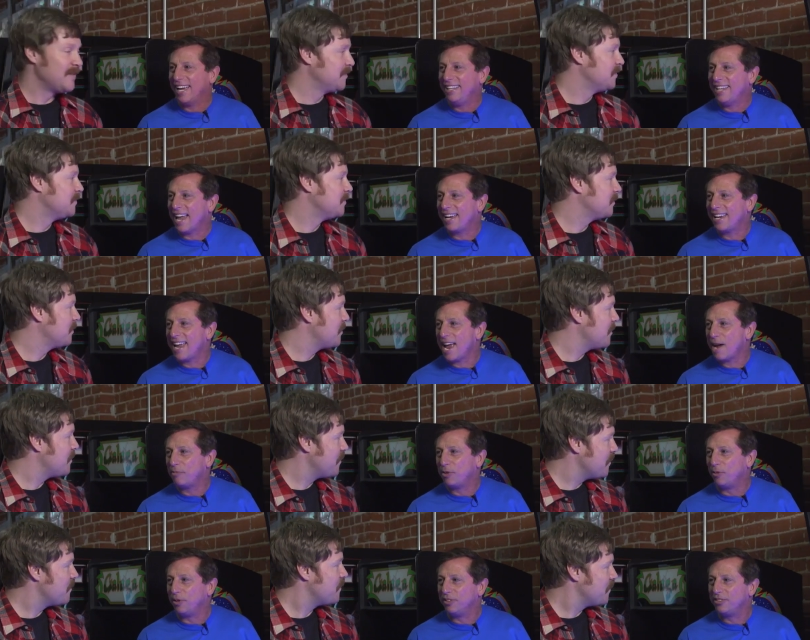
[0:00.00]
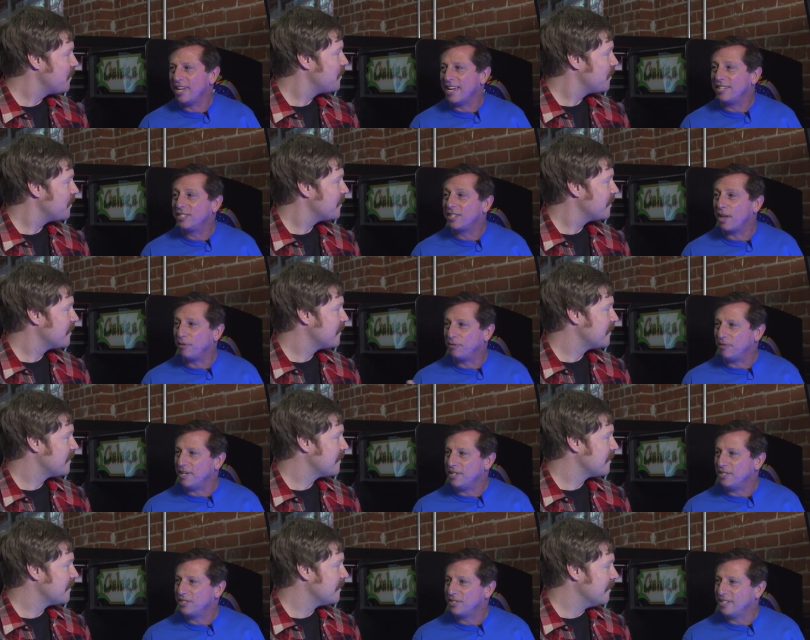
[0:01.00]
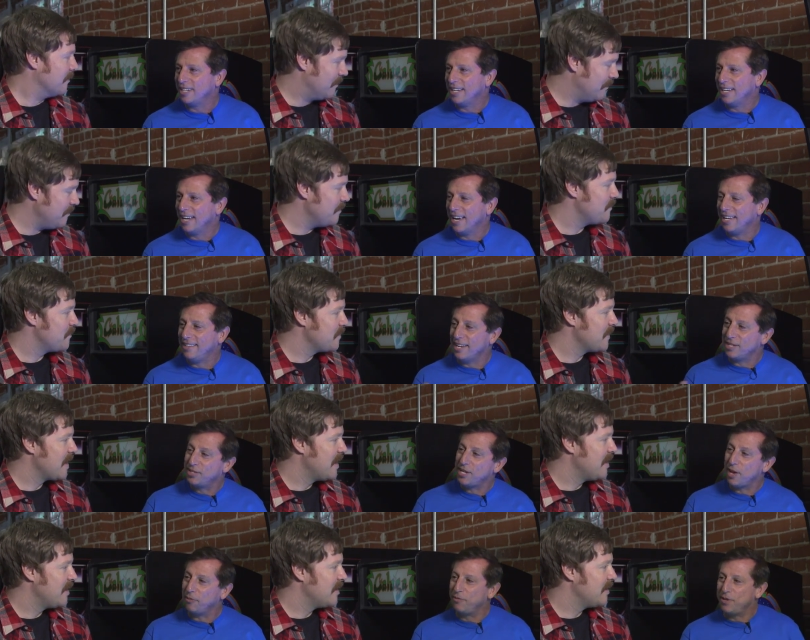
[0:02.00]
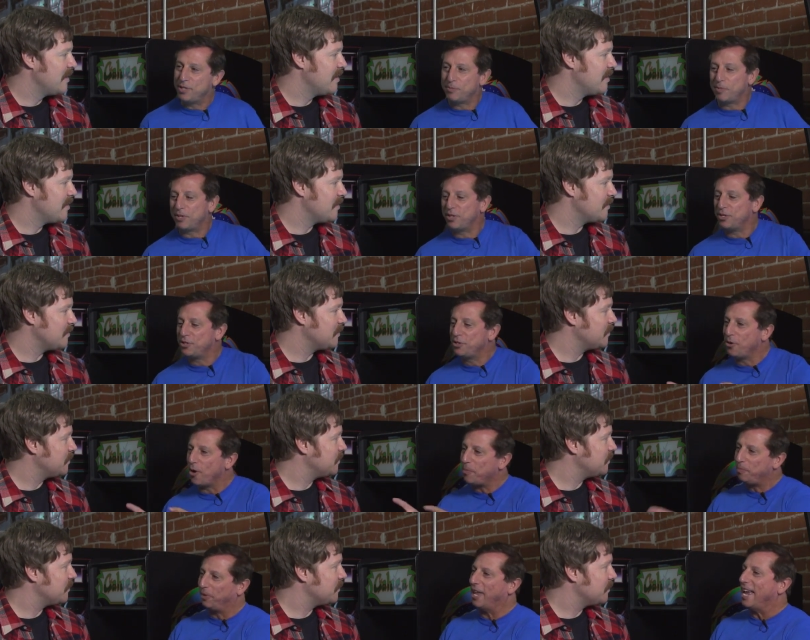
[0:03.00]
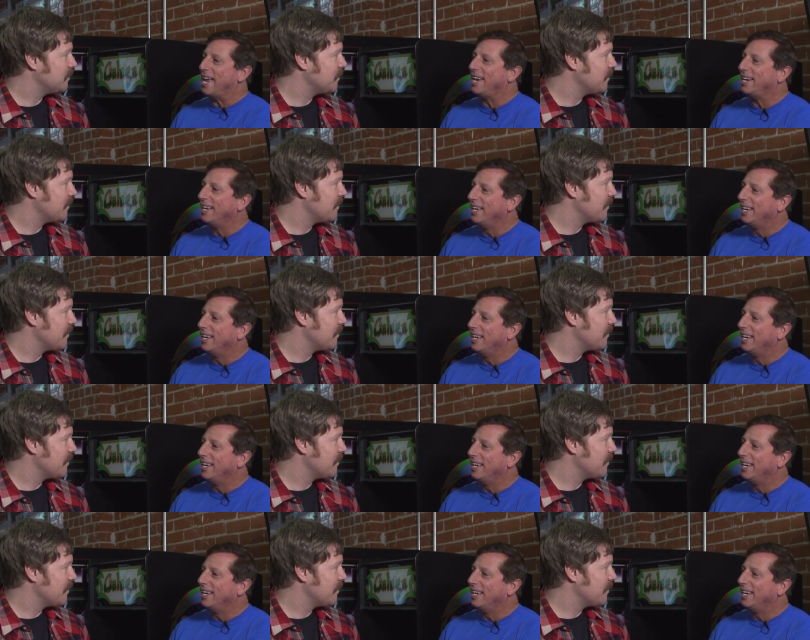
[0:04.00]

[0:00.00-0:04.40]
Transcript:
Speaker 1: and that camera will take selfies, mm -hmm. and they're selfies because you're playing